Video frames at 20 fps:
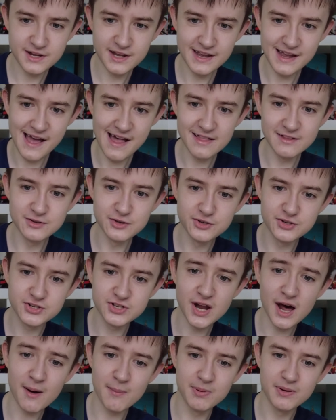Here you get a little
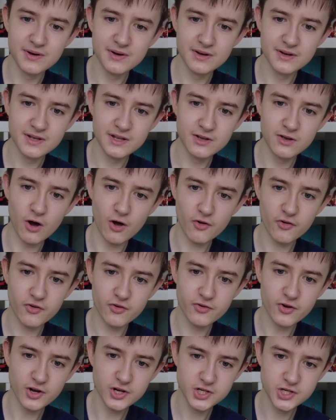sub. You got
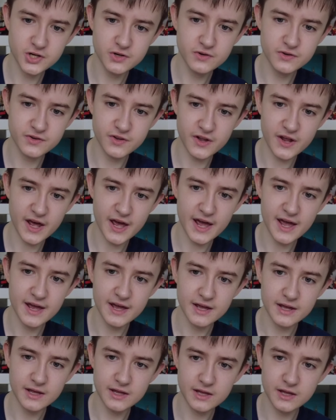stud shooters
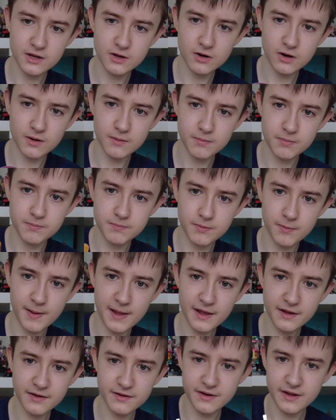there, you got
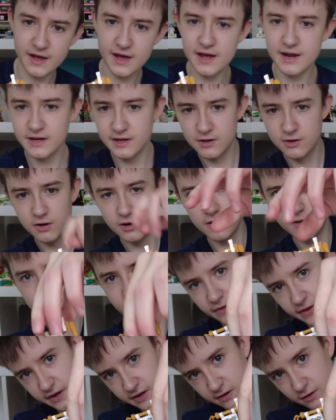propellers there, and you
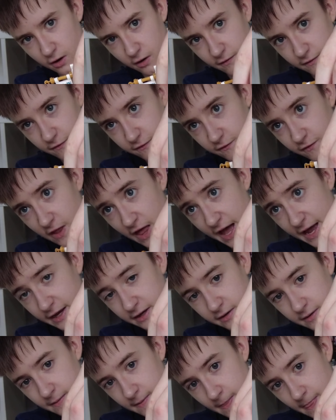got this sort of
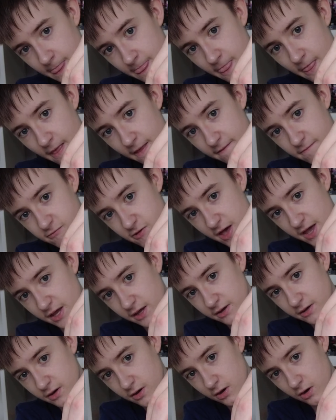flag
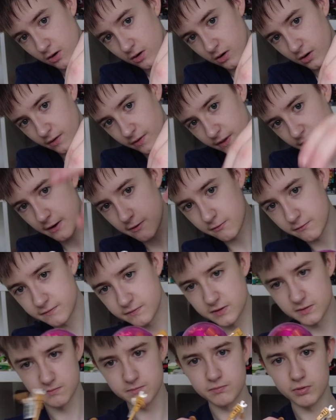thing on there
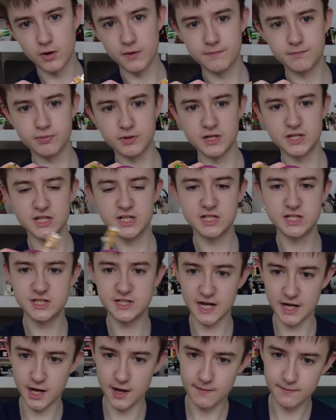with some printed
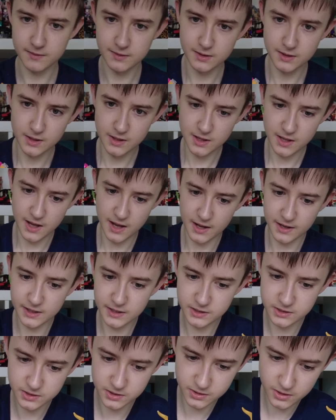sticker. And
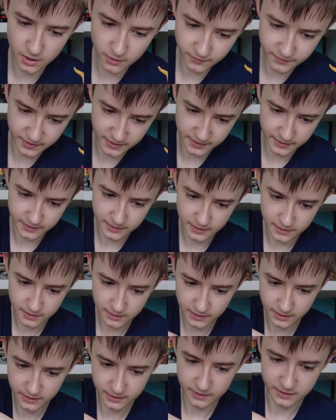it just goes in
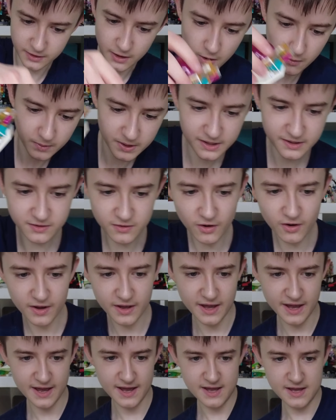like this. When it's not
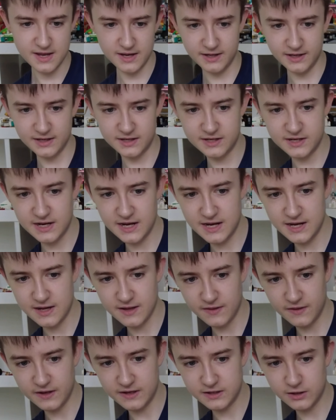here, you can
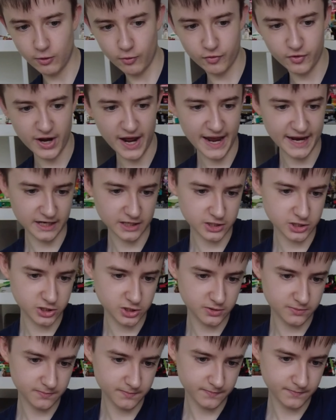see these little
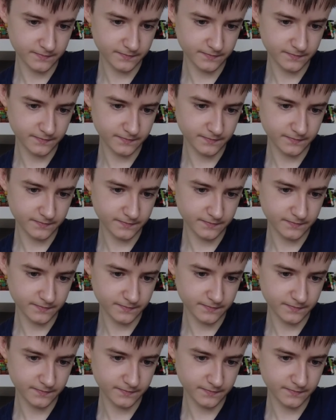tanks